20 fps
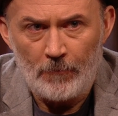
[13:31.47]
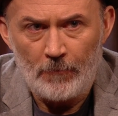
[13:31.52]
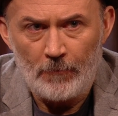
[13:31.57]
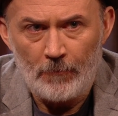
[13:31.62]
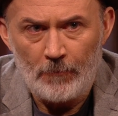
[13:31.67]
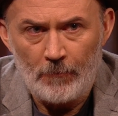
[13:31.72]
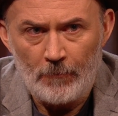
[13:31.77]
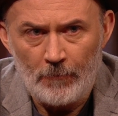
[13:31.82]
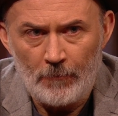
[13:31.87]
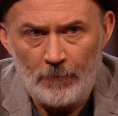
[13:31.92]
do
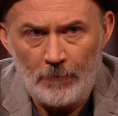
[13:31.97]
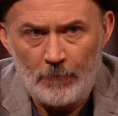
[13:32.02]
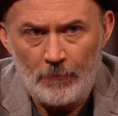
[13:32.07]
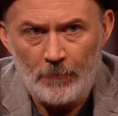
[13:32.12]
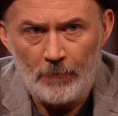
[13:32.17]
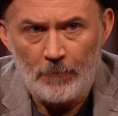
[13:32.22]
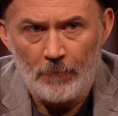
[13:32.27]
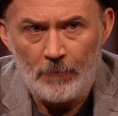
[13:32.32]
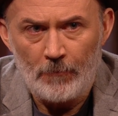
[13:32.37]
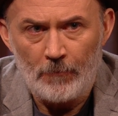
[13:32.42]
whatever it
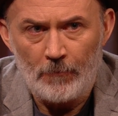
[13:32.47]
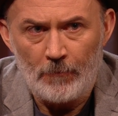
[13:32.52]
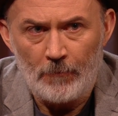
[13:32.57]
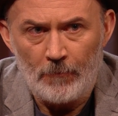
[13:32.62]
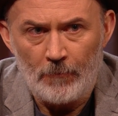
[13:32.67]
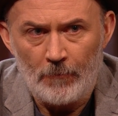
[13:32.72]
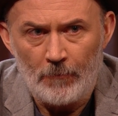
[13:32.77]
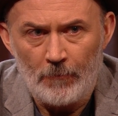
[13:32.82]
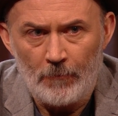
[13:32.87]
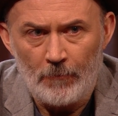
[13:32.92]
takes. So,
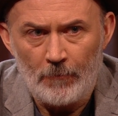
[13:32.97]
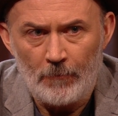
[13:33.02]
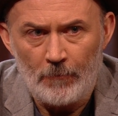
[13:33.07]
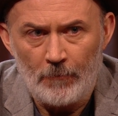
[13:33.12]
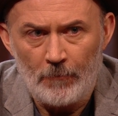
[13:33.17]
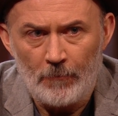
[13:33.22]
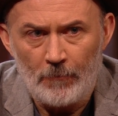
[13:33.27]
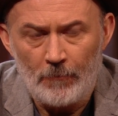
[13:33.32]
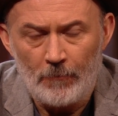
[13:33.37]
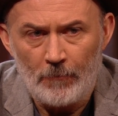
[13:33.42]

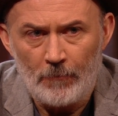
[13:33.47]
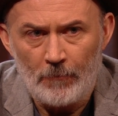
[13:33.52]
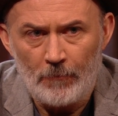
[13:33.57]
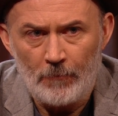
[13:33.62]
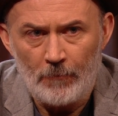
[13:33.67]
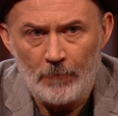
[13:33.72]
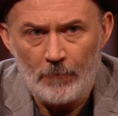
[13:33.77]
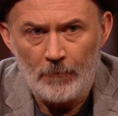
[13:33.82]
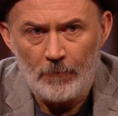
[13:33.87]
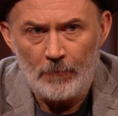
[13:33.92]

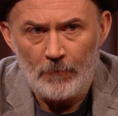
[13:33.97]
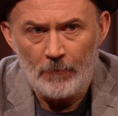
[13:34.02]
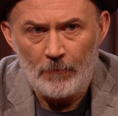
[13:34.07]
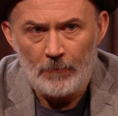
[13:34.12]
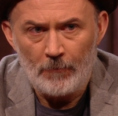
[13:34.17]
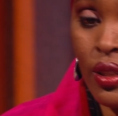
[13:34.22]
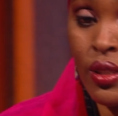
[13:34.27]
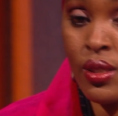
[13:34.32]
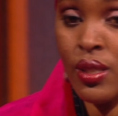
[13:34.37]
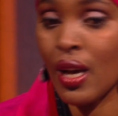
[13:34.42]
but
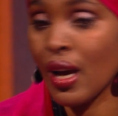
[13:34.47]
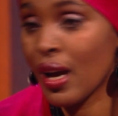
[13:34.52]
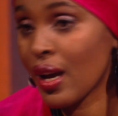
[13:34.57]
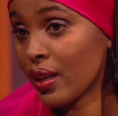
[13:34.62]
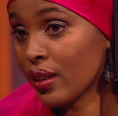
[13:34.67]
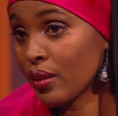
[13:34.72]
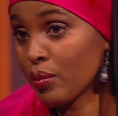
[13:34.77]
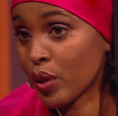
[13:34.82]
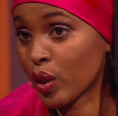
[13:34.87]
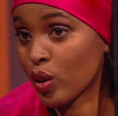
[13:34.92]
it's
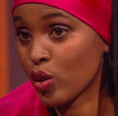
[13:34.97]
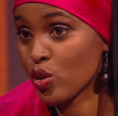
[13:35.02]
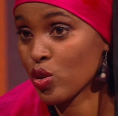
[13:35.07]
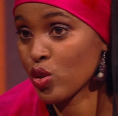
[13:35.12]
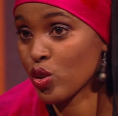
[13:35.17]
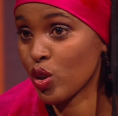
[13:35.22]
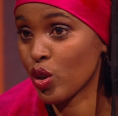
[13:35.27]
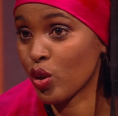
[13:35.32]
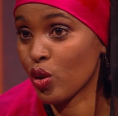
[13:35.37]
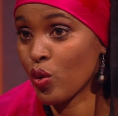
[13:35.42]
hard because,
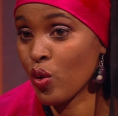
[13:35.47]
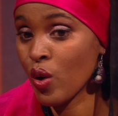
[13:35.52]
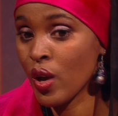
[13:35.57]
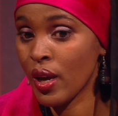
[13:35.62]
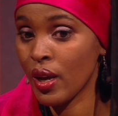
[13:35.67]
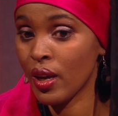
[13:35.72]
you know,